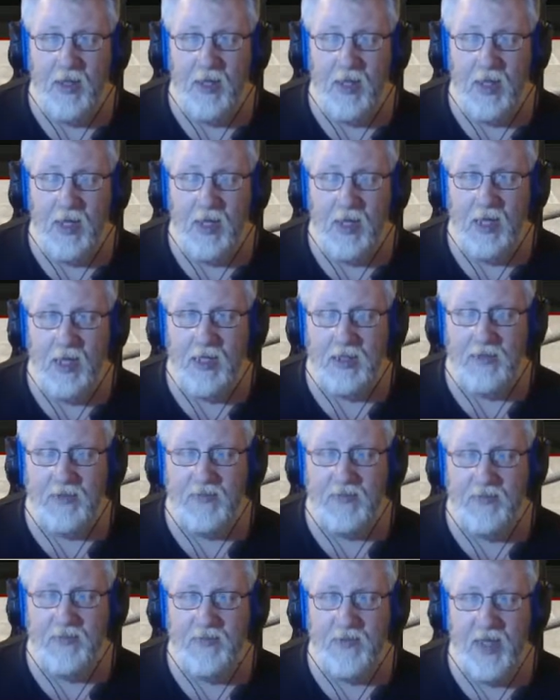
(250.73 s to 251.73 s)
It is
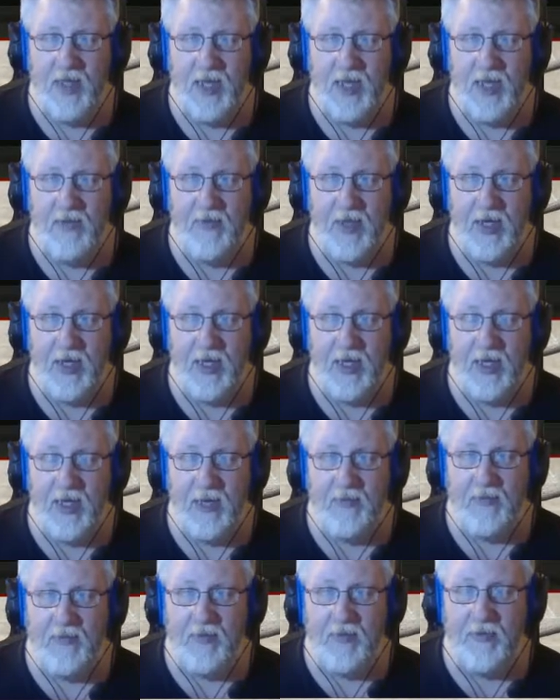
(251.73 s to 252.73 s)
very, very
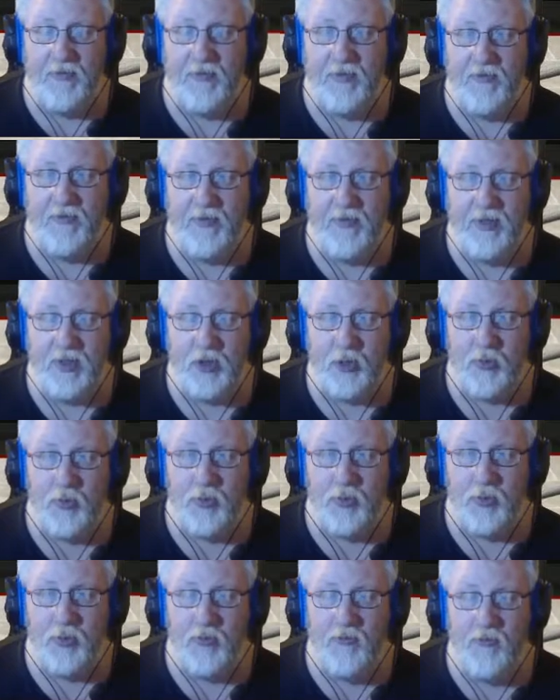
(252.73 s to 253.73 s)
different from Virtual
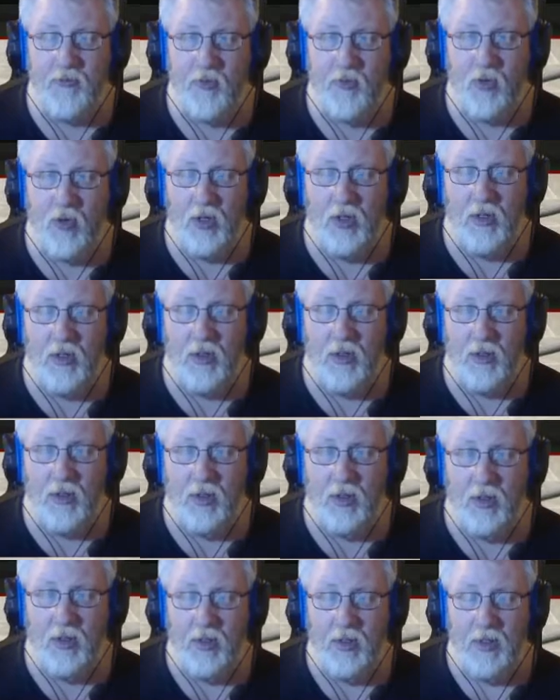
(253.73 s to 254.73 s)
Pool 4
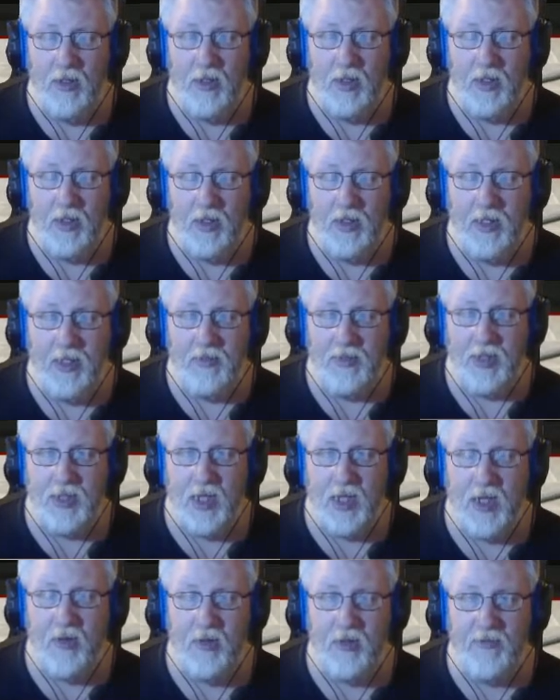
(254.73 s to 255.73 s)
in terms
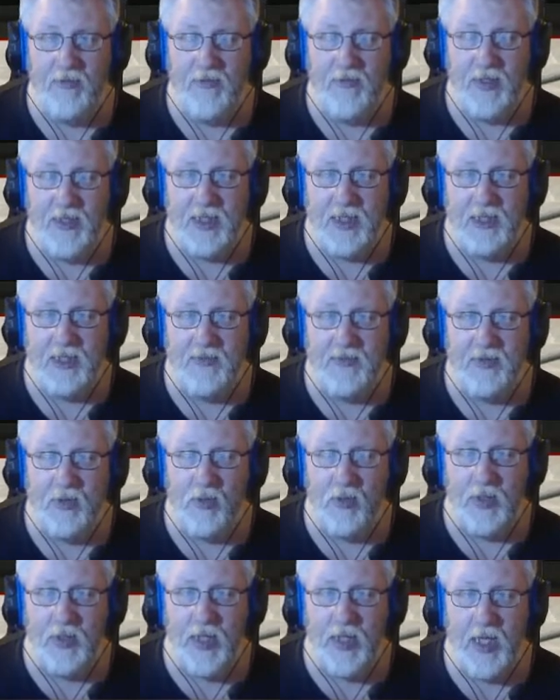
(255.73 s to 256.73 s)
of how the physics feel
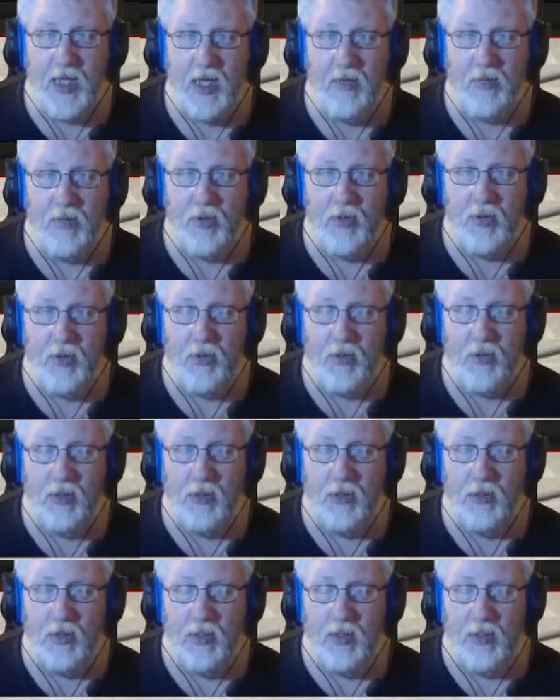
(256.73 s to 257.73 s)
when you hit a ball.
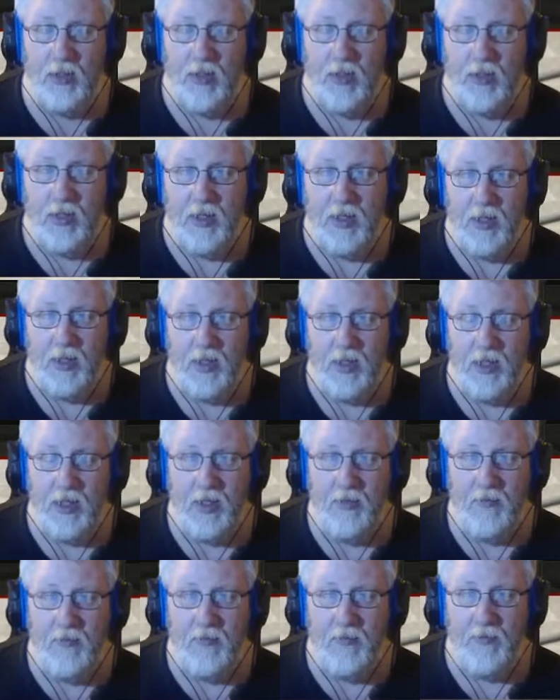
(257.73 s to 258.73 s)

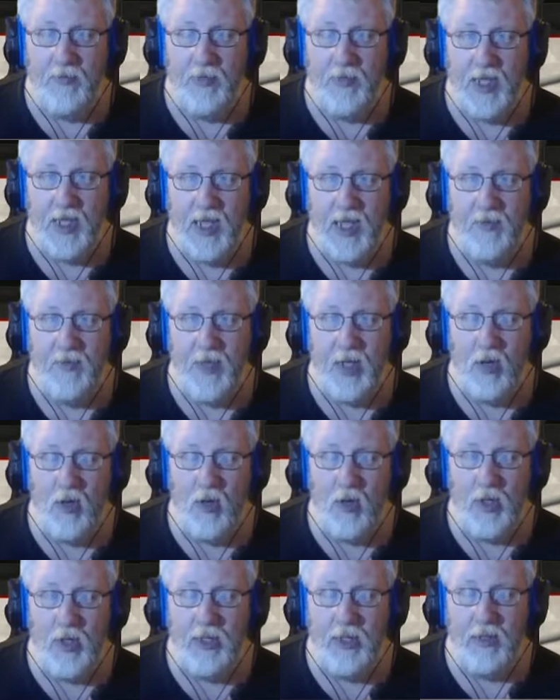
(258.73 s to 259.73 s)
The aiming
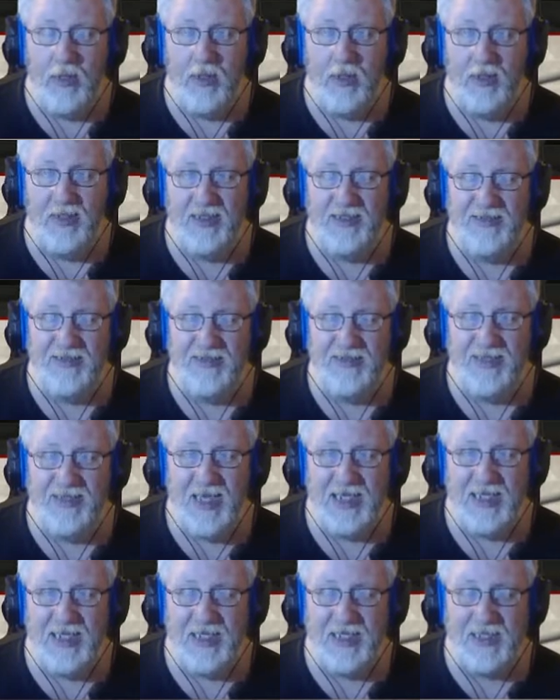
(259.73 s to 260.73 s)
on it,
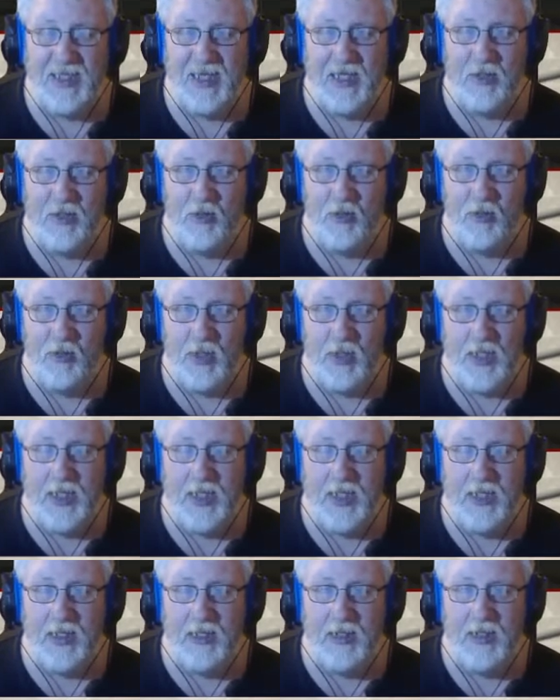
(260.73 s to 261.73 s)
that's the thing I don't
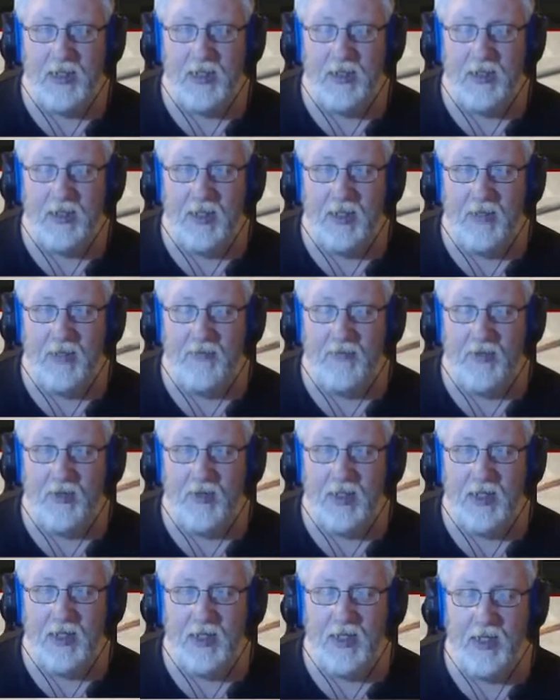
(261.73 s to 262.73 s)
like.
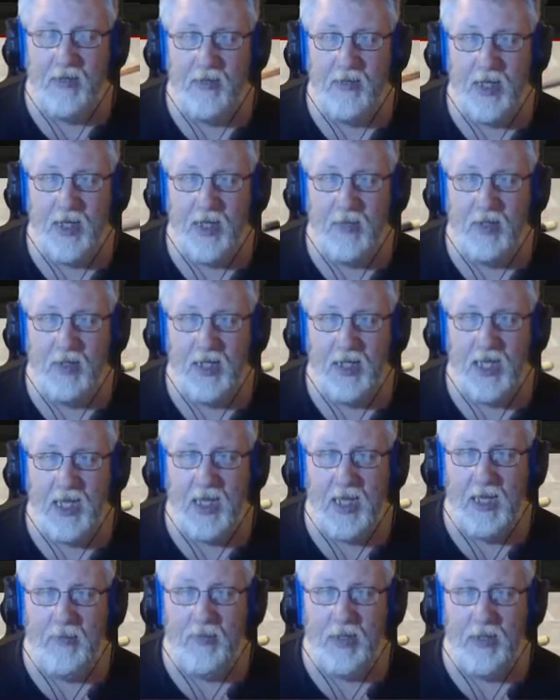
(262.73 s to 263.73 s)
When I play it,
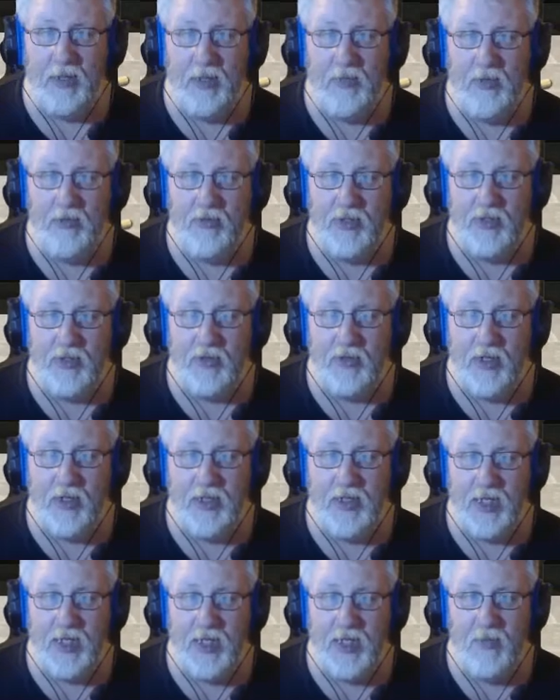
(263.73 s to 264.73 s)
I play with
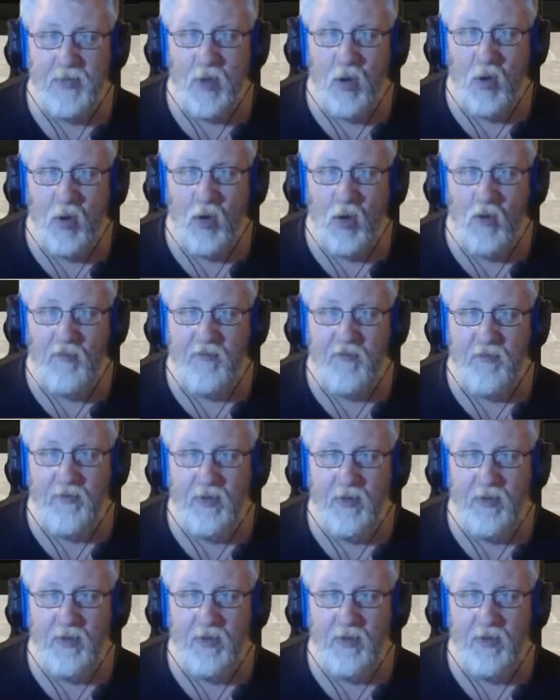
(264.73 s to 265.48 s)
restricted aim off,